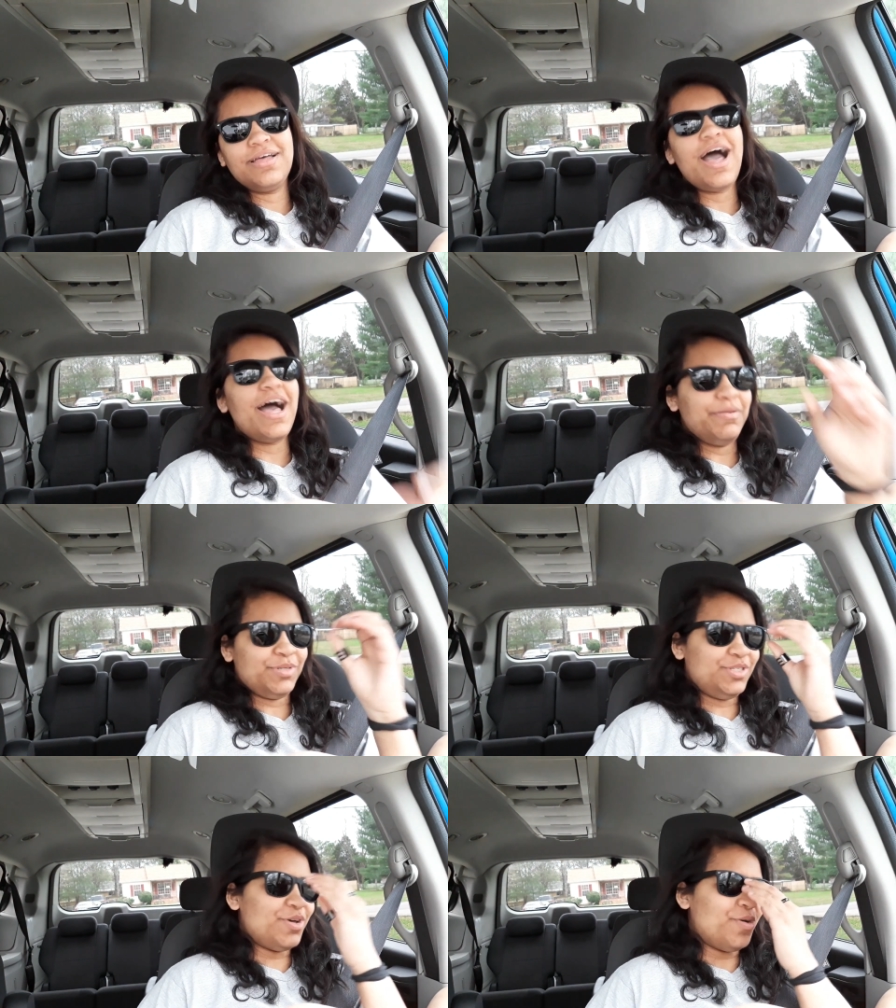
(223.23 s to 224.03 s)
I'm
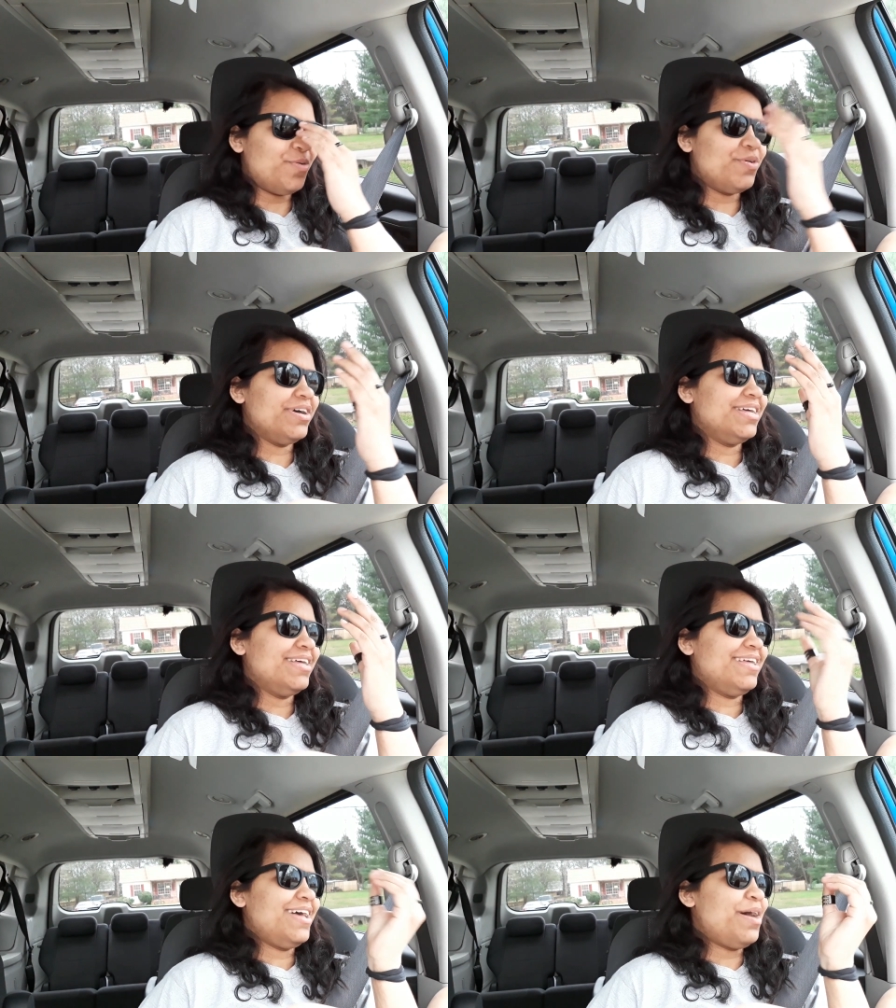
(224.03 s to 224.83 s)
so
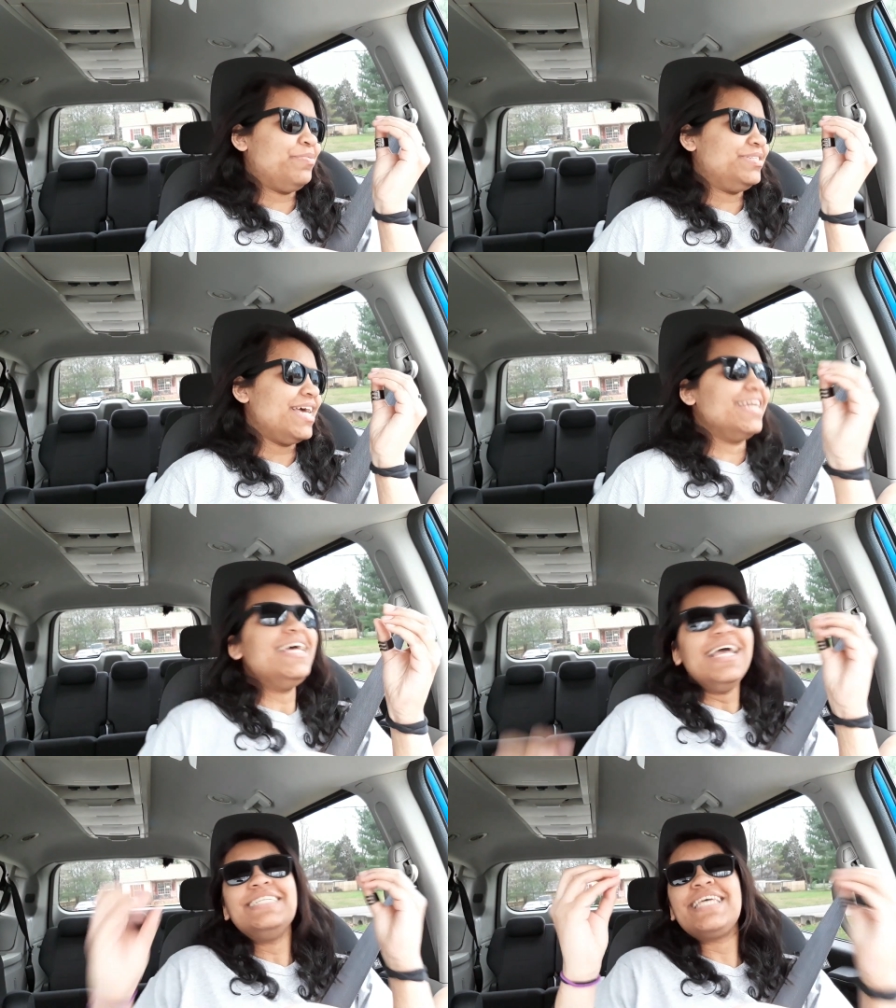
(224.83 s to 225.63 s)
upset.
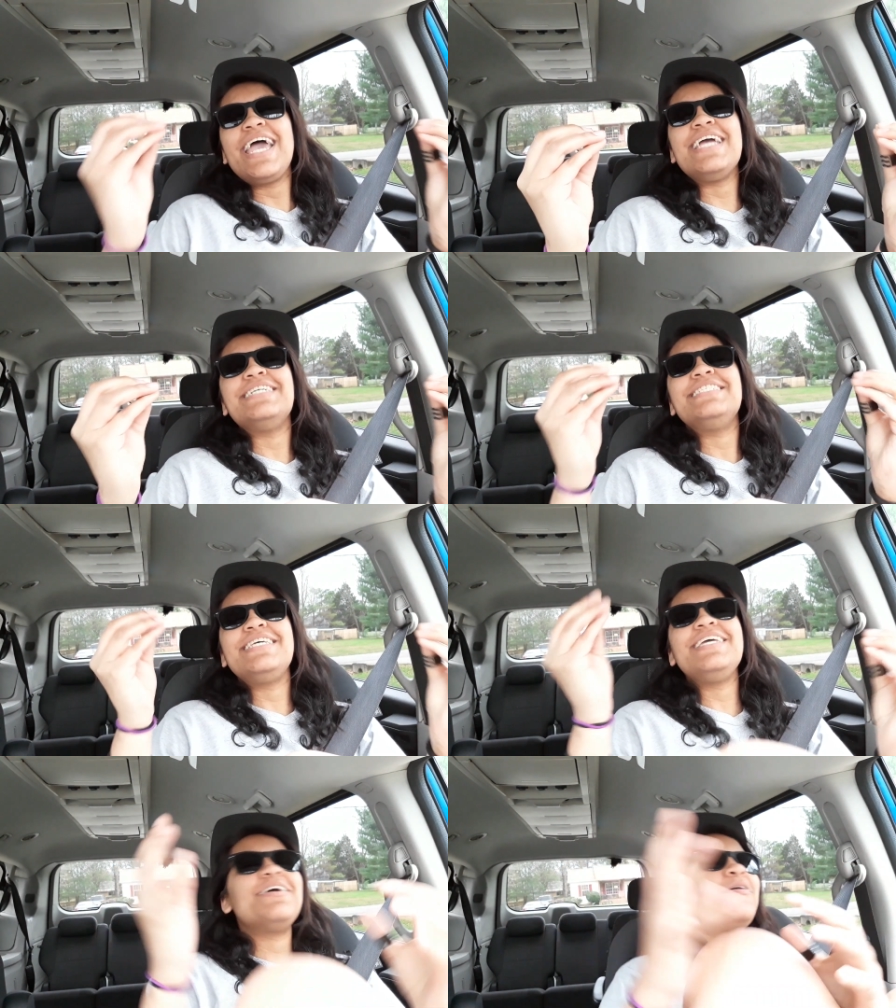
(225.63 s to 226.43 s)
It's
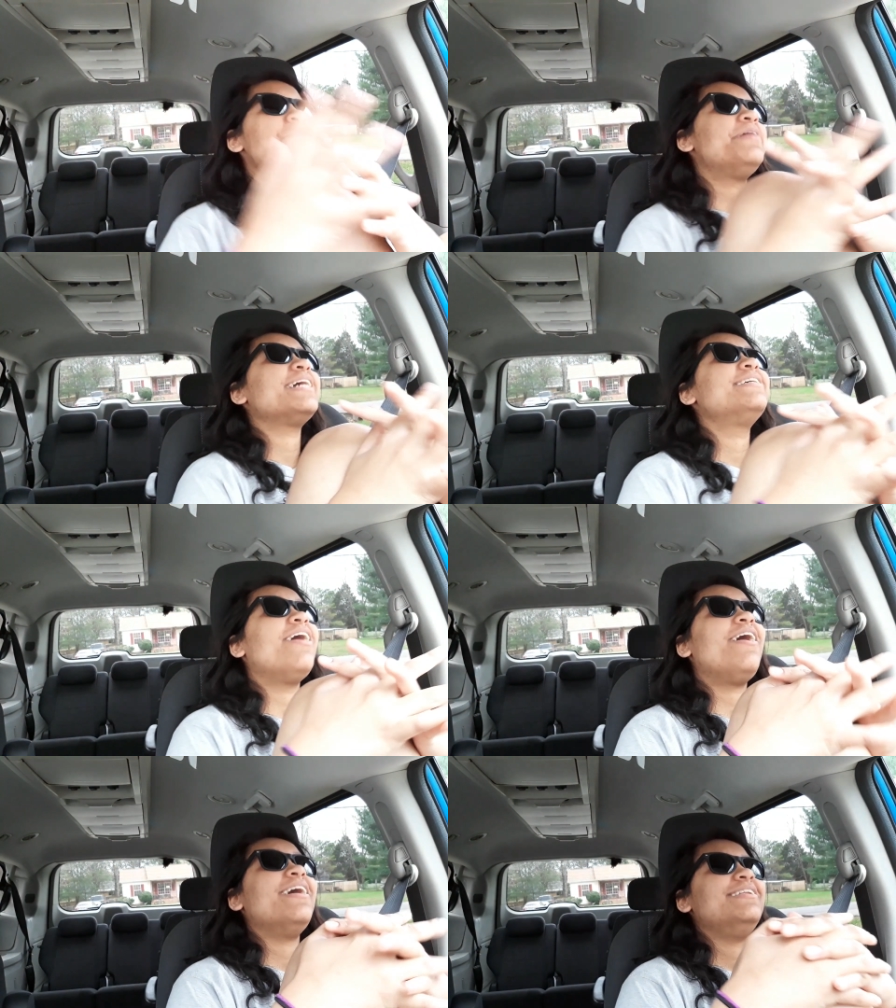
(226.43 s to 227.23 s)
18. Oh my
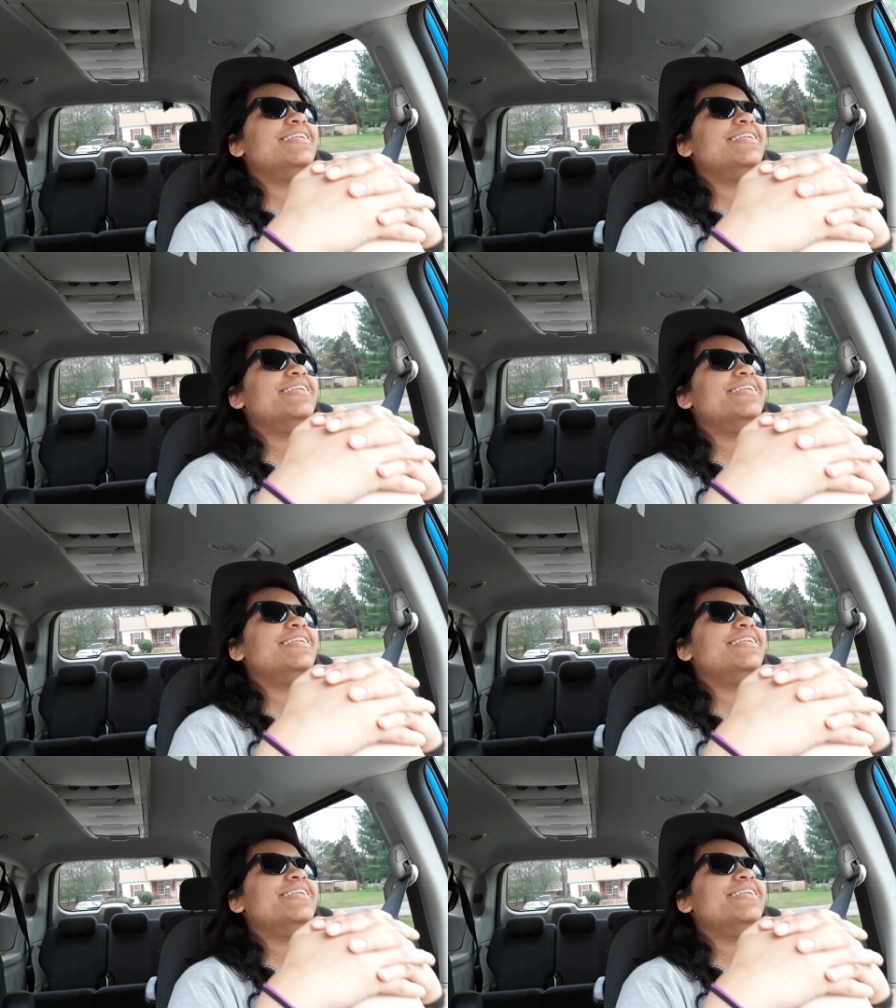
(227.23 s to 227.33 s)
god.